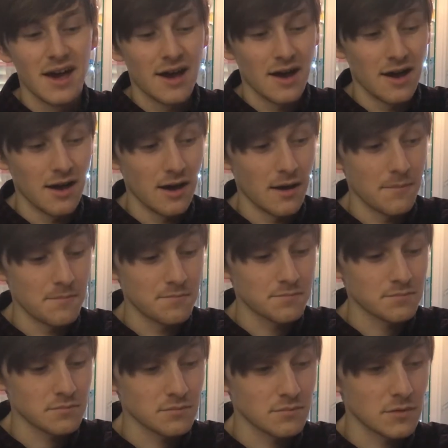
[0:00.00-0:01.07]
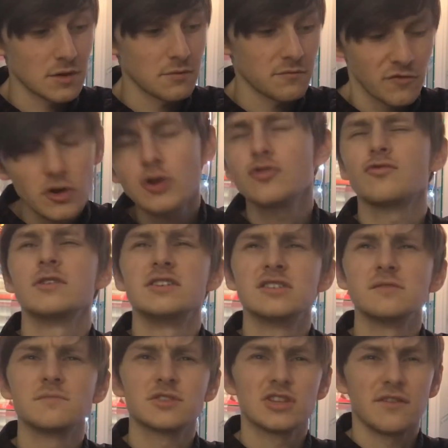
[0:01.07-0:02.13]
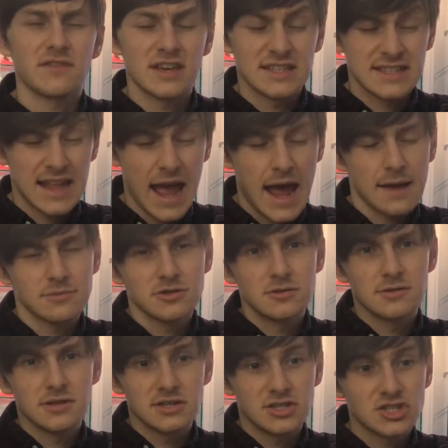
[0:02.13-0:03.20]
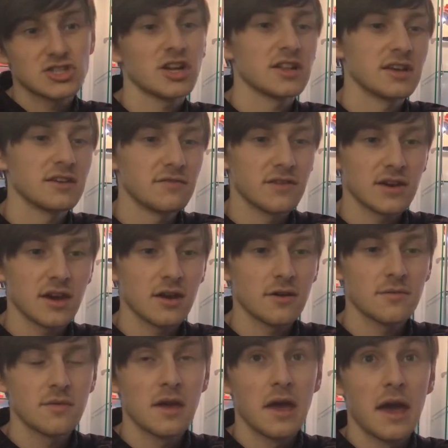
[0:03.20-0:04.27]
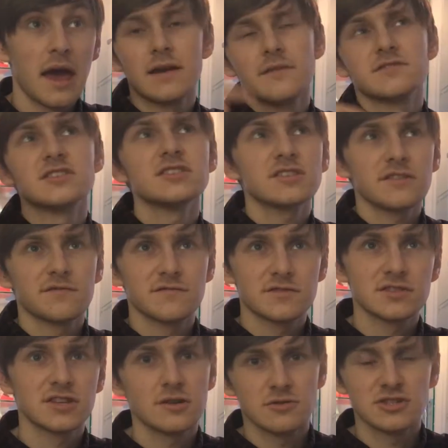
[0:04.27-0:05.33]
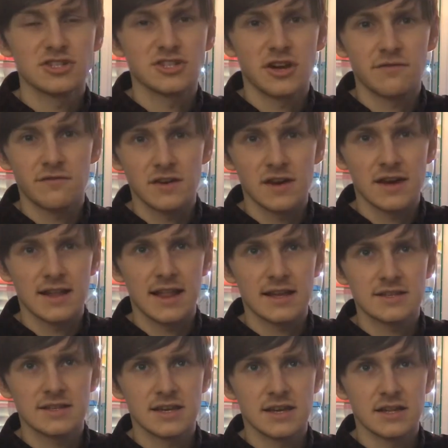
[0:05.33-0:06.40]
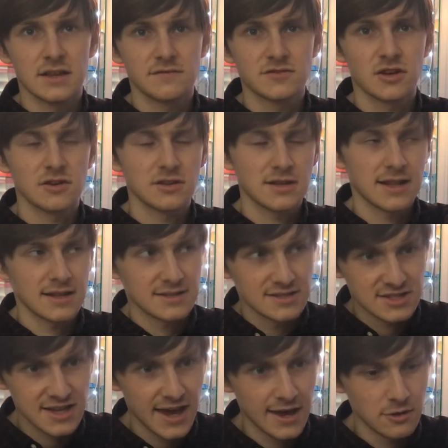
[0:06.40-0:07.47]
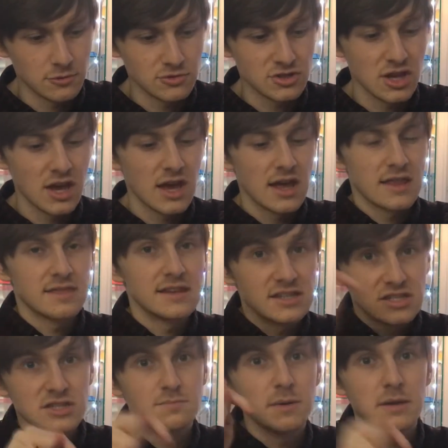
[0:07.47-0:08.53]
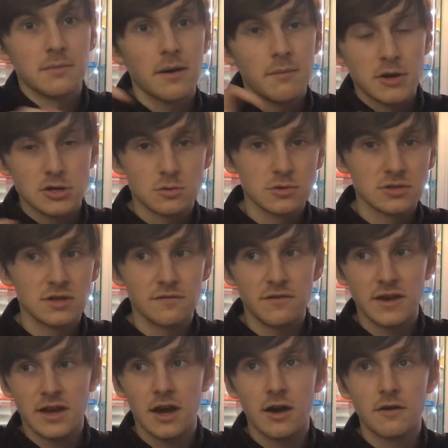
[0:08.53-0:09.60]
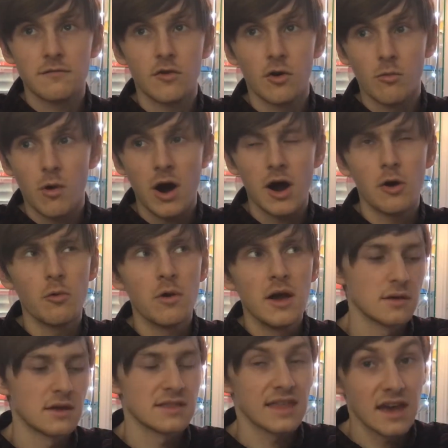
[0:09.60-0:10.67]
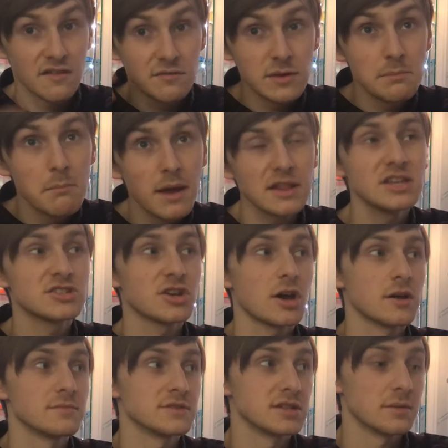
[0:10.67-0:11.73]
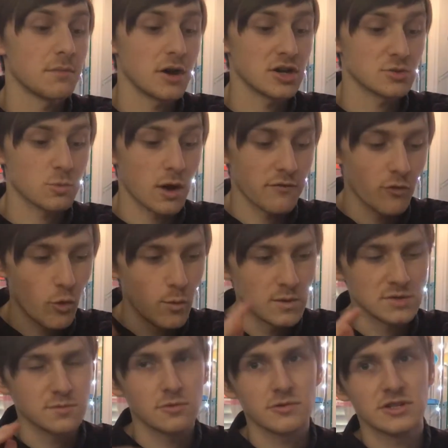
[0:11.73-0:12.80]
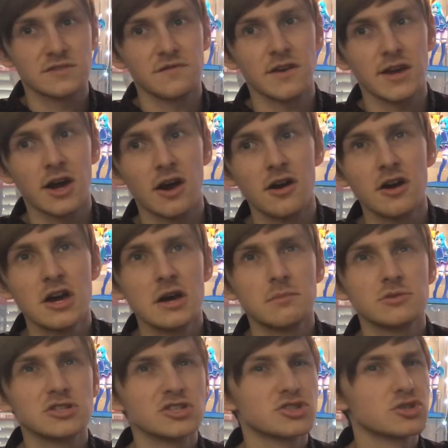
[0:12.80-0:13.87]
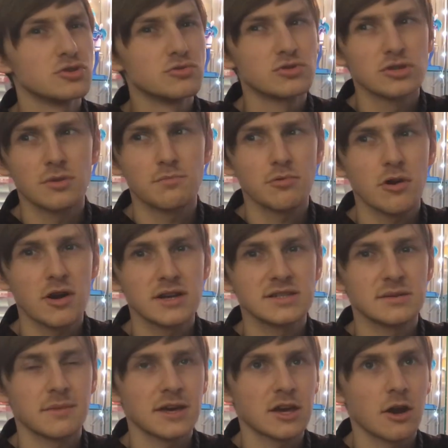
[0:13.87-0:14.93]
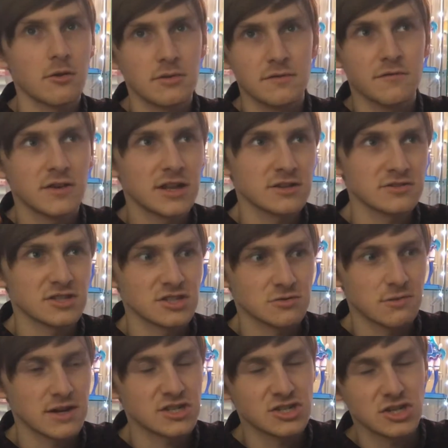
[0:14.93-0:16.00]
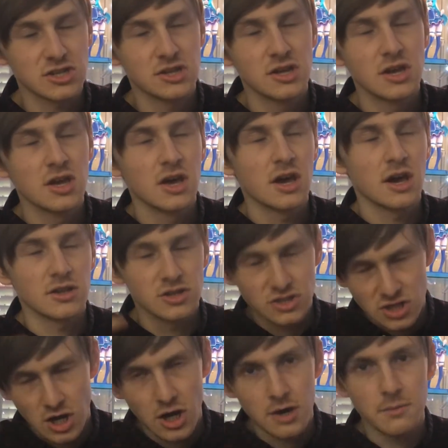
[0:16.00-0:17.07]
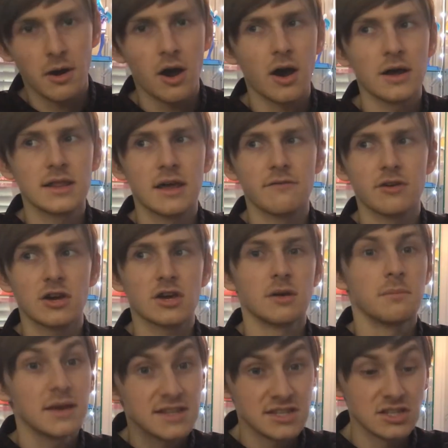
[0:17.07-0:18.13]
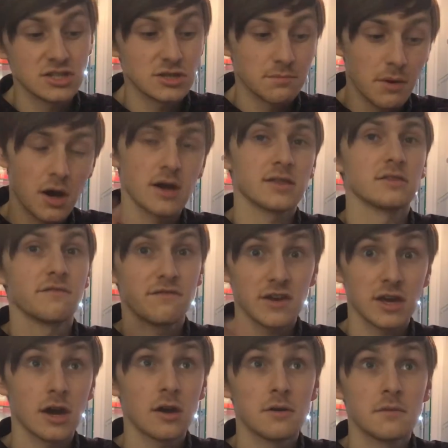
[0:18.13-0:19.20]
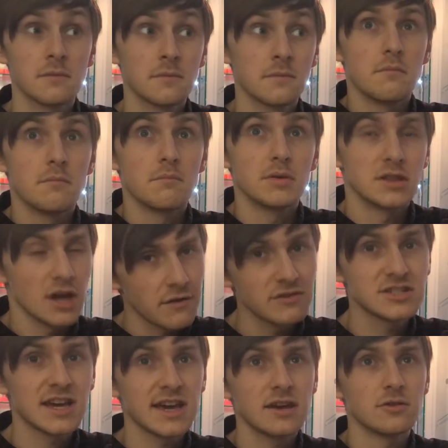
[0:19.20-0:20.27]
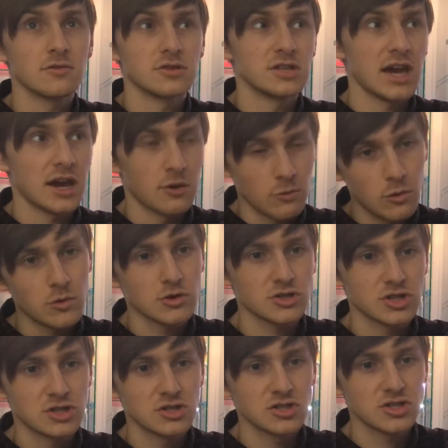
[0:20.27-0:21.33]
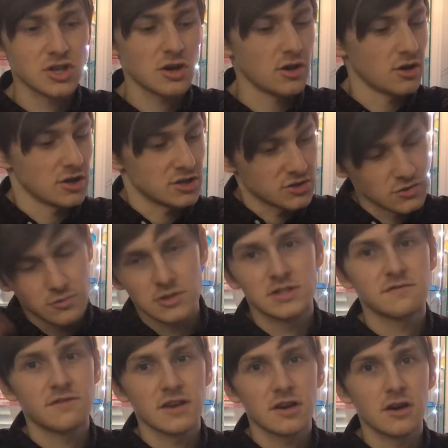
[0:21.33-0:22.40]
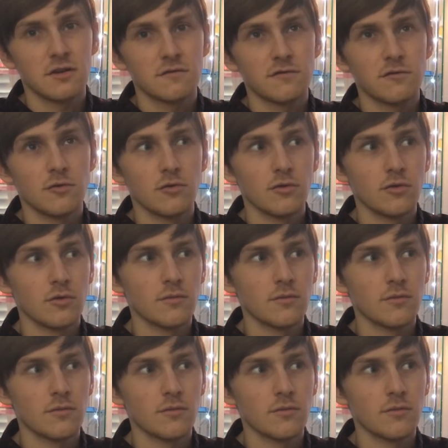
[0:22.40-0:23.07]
for good reason, because I think it's an absolutely stunning figure. Since I've seriously started figure collecting and I've started collecting scales, this has been my most wanted figure for a while. There have been many times in the past where I've almost bought this figure, but just due to the price and my current financial situation at the time, I never committed to buying the figure. But the other day on Yahoo Auctions, I saw this figure for